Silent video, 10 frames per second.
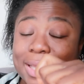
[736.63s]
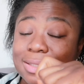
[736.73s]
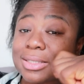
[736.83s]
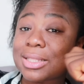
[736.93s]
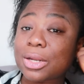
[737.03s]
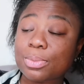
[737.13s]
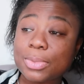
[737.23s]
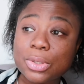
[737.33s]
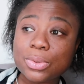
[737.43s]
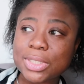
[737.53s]
and start
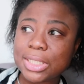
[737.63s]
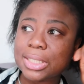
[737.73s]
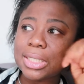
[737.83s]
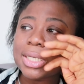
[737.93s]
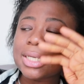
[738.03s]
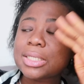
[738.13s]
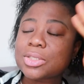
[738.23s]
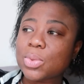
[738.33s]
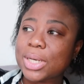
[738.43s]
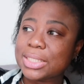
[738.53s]
uploading
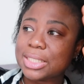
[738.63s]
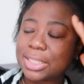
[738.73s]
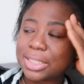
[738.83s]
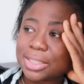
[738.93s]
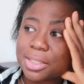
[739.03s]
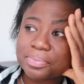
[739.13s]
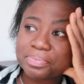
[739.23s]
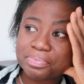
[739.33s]
so i didn't